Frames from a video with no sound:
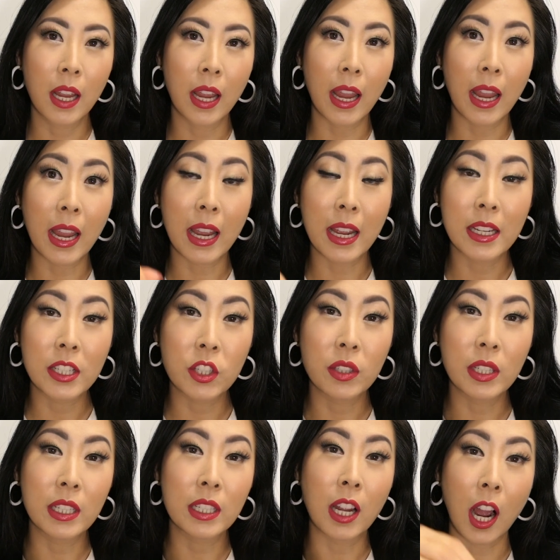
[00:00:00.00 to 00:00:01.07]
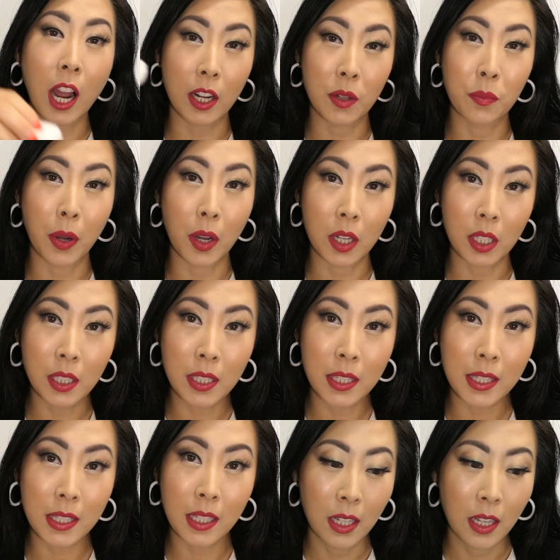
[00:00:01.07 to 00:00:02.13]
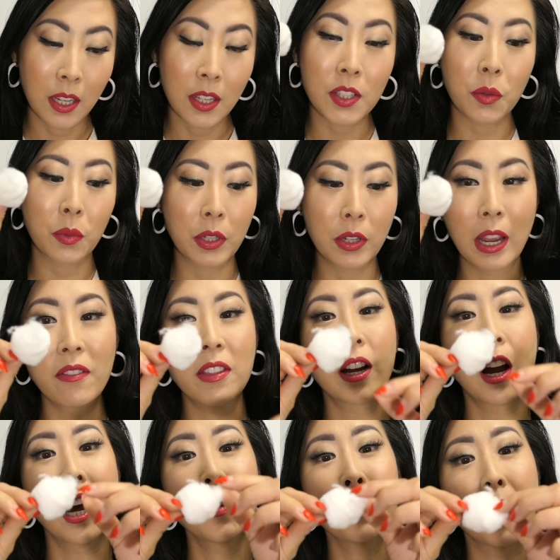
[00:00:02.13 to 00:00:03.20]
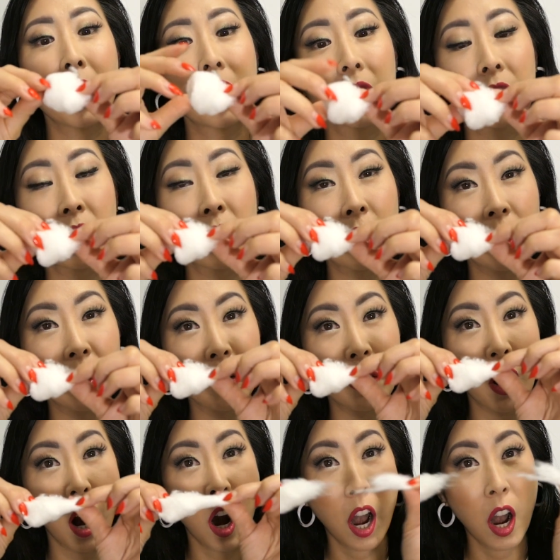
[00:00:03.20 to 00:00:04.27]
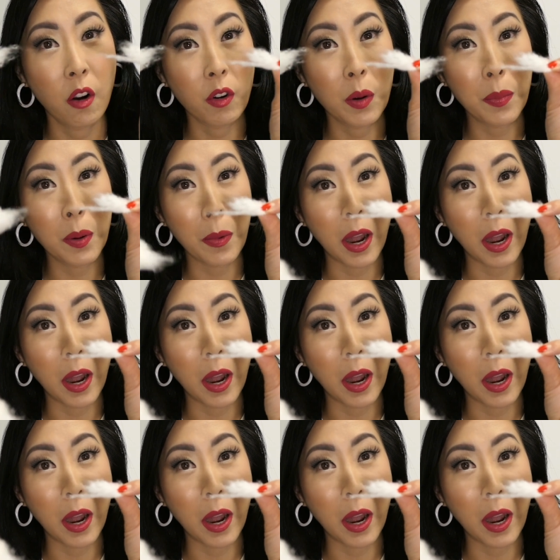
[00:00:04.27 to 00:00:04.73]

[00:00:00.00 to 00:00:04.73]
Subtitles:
And you need cotton balls. So when you have the cotton ball, you're gonna rip them